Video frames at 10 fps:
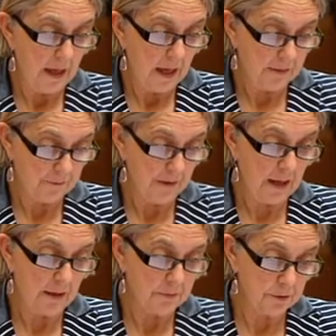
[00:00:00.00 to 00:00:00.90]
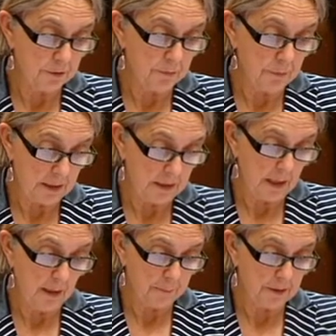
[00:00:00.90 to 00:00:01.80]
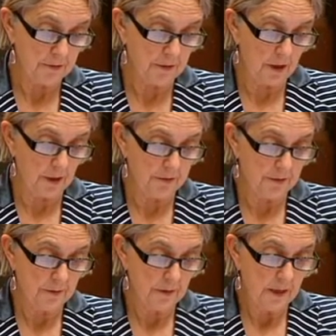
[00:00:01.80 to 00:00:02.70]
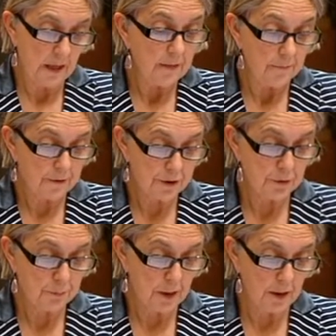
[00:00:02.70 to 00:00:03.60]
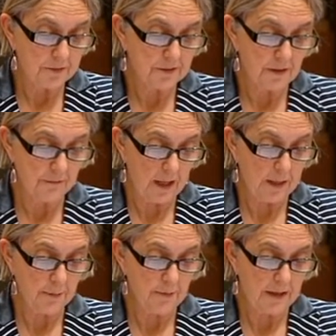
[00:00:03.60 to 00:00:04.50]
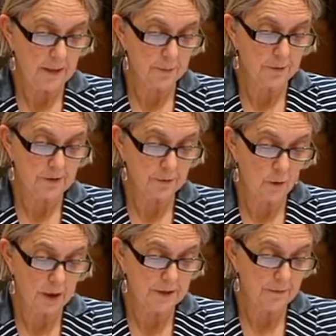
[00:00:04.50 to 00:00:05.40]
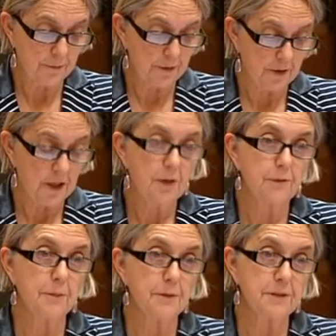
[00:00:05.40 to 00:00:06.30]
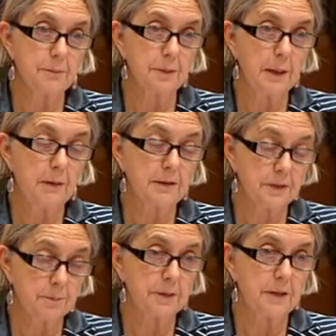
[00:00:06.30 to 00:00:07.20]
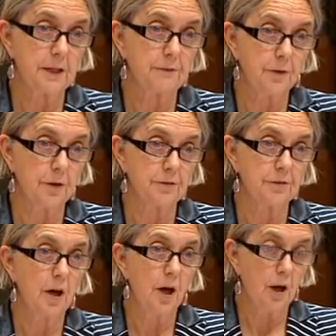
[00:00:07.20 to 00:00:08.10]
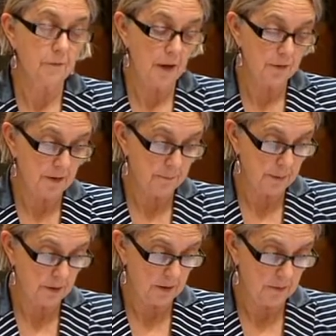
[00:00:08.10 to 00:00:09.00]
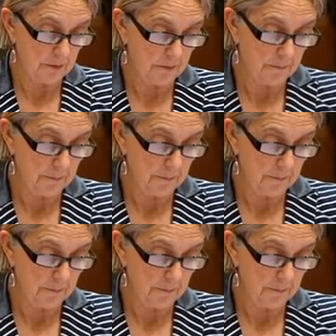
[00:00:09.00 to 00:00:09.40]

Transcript: and far too many have been silent. The official policy of Labor and the Liberals is quite different from the sympathetic voice of those MPs.